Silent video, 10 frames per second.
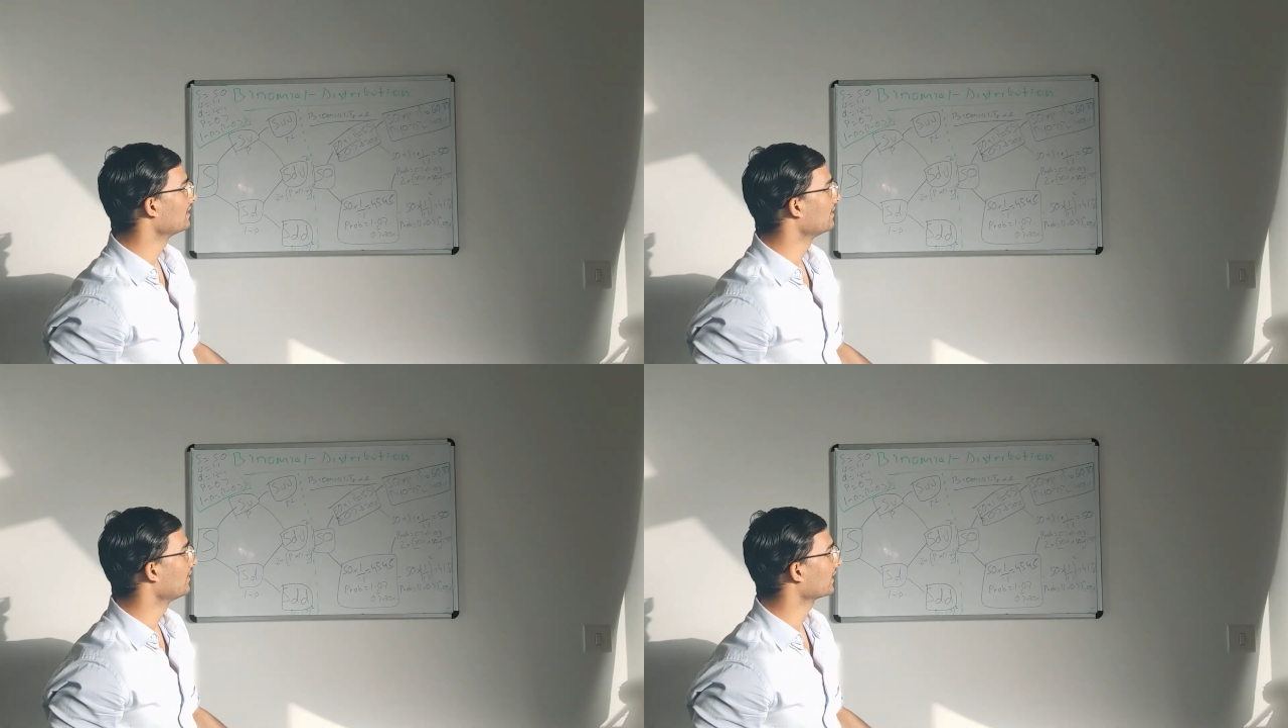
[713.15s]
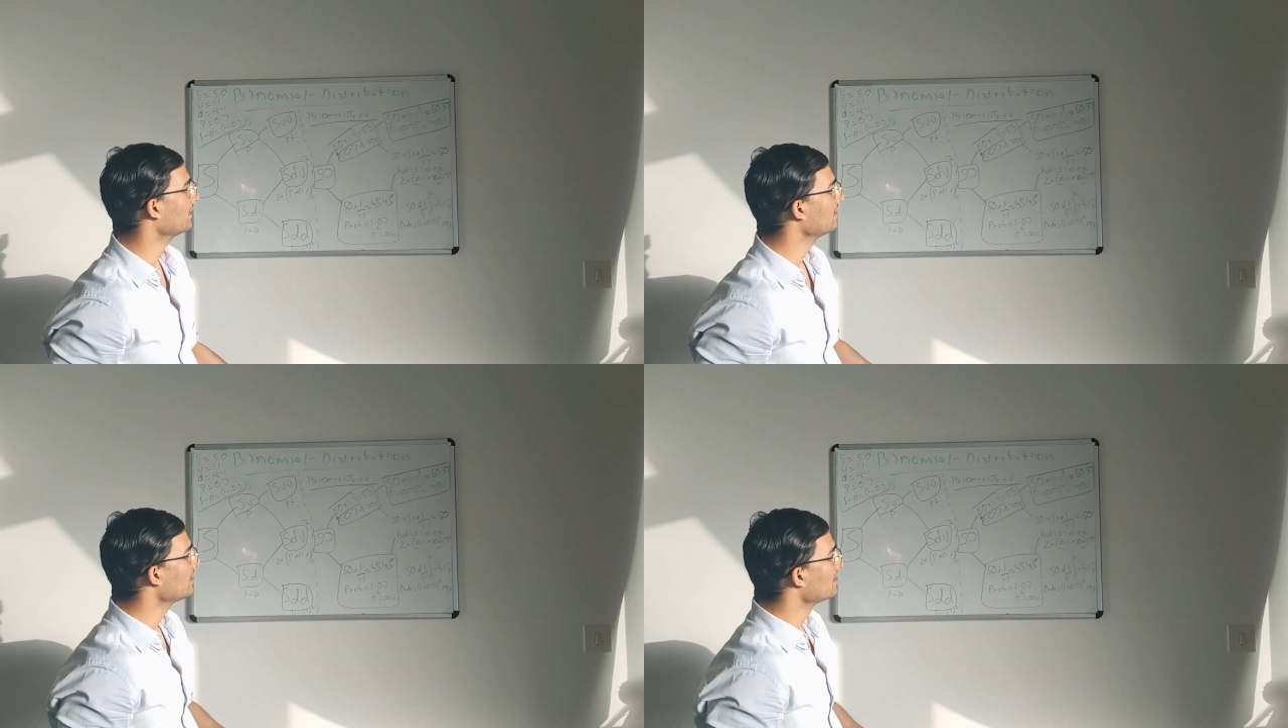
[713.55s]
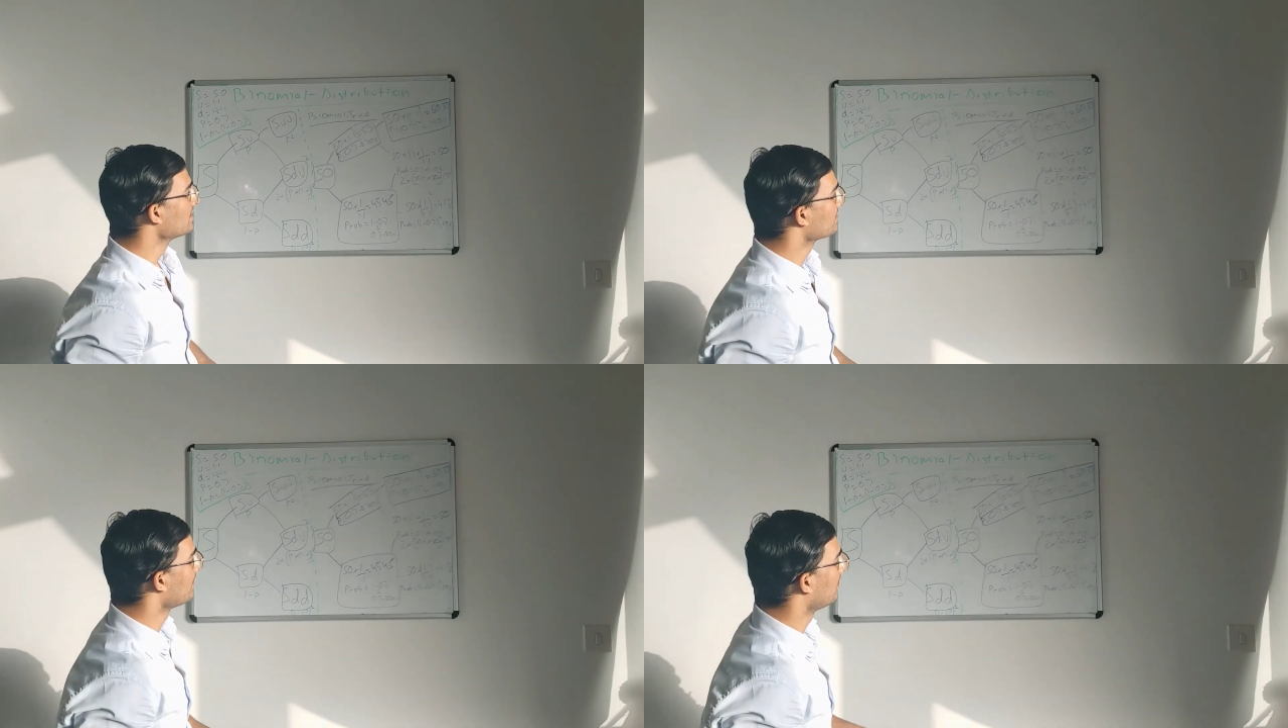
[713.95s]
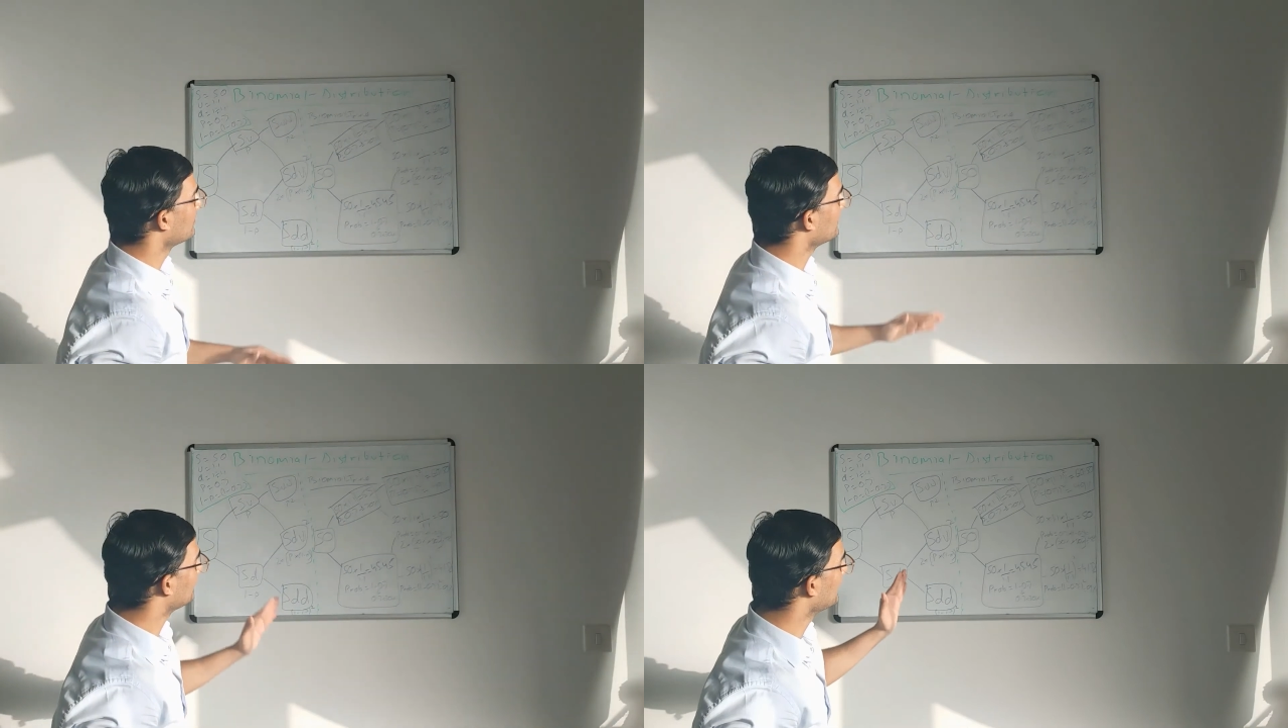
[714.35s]
Okay,
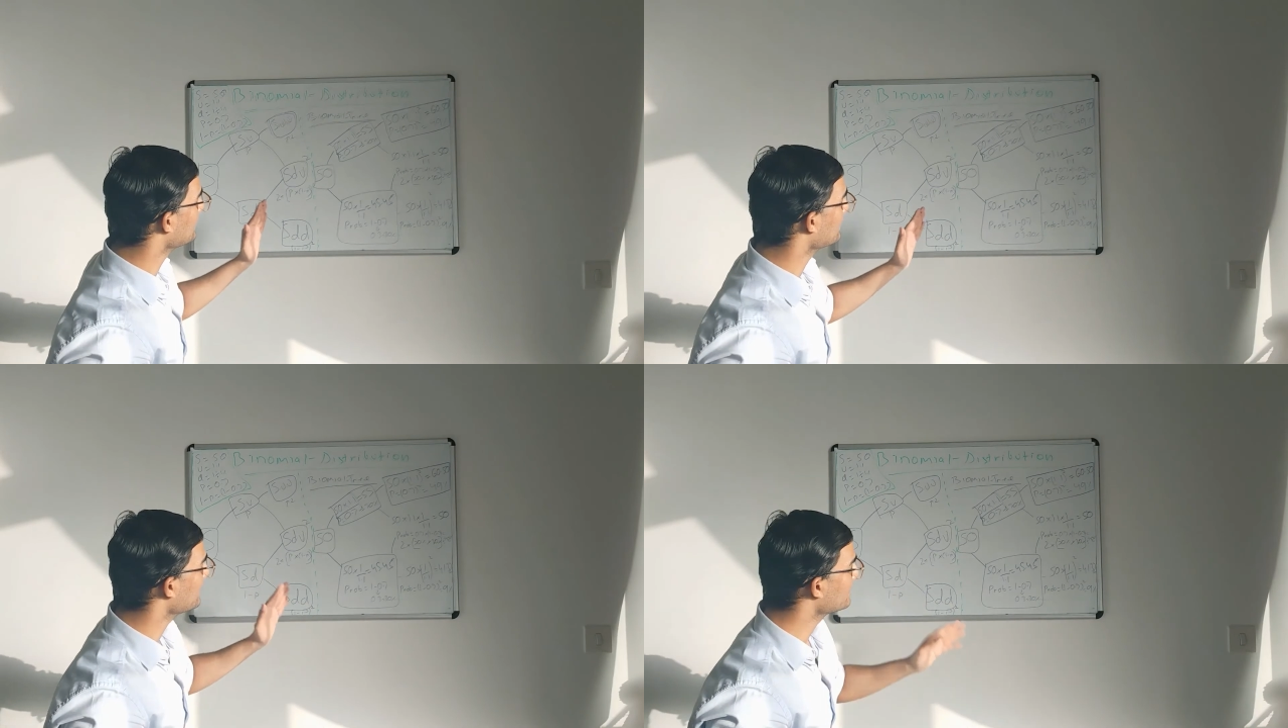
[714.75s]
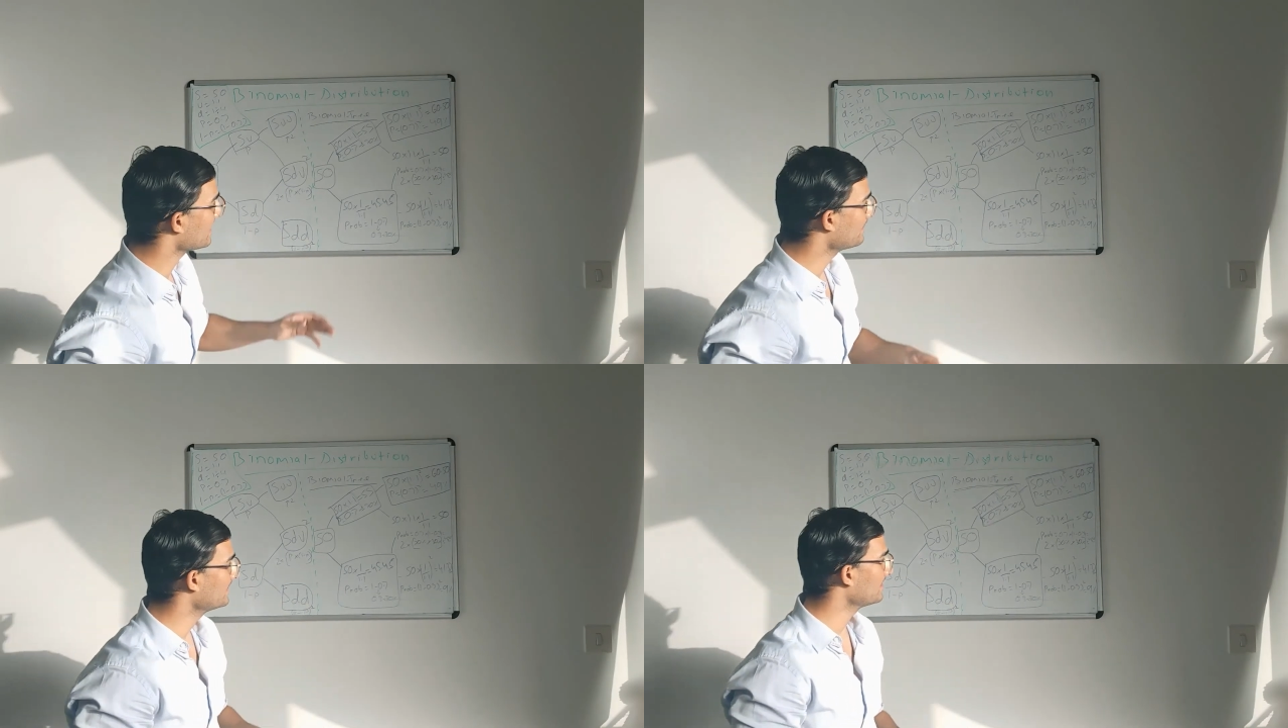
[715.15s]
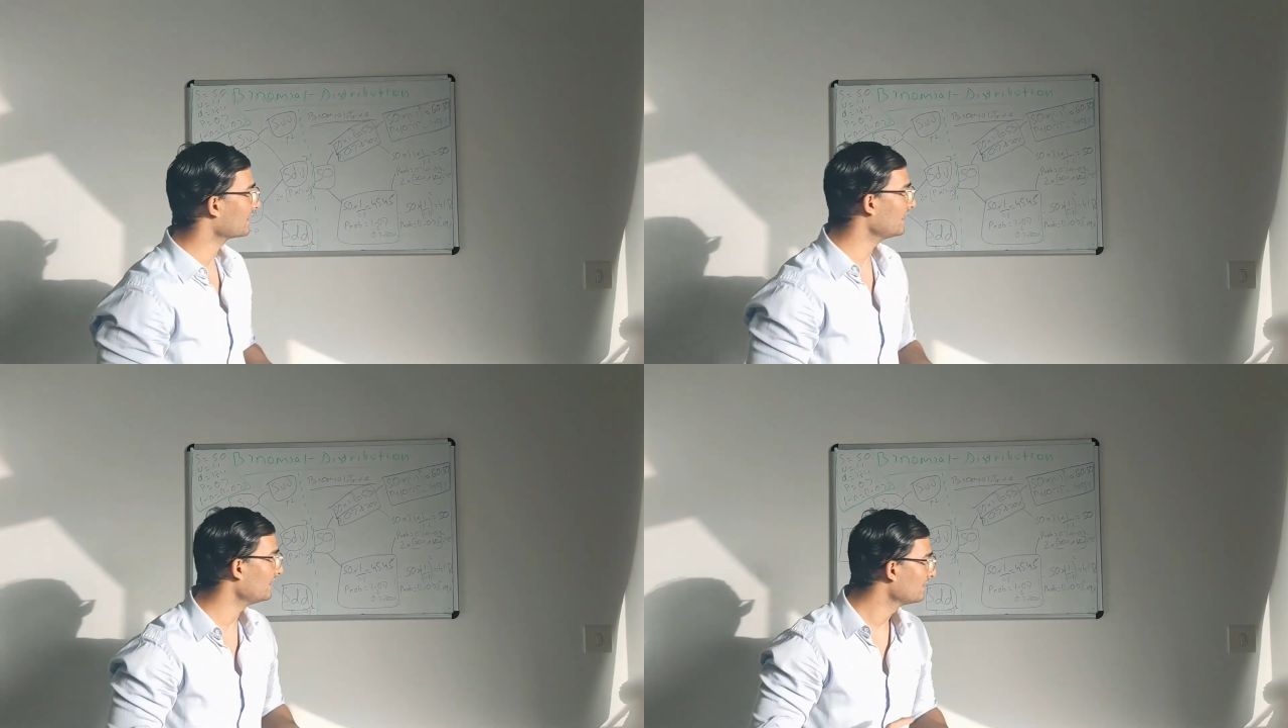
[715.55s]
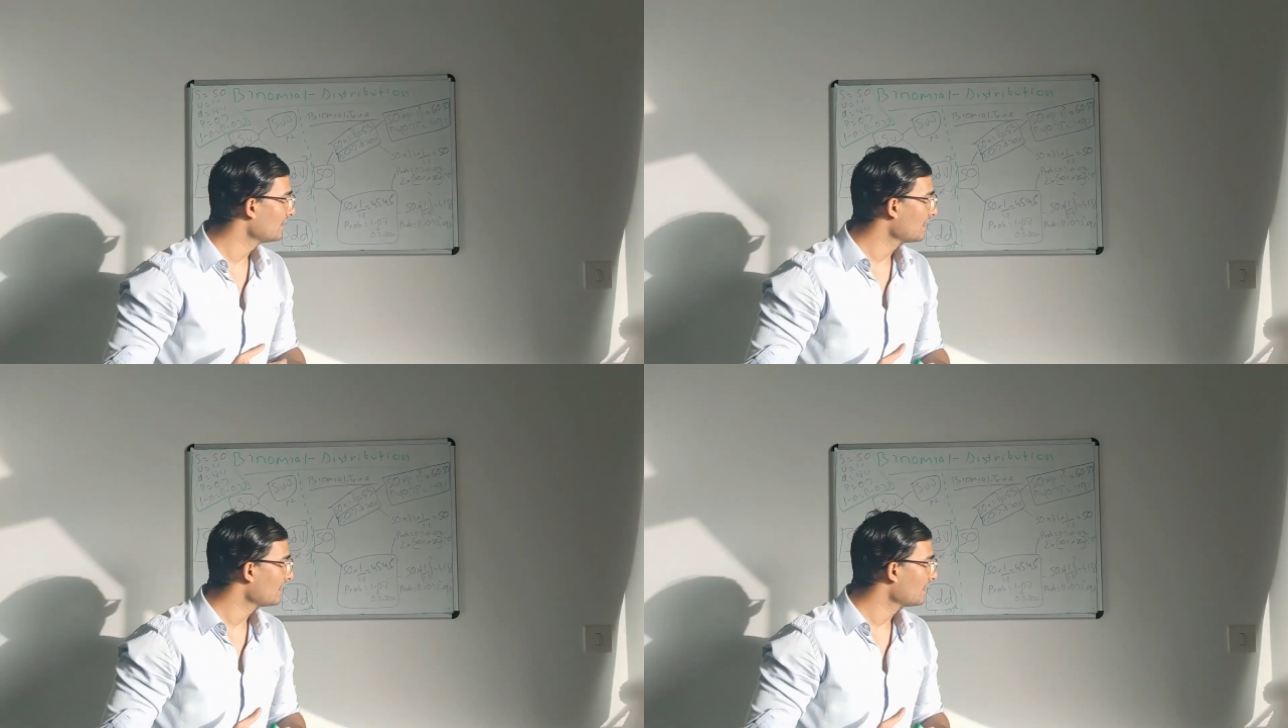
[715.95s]
so this is, I mean, again,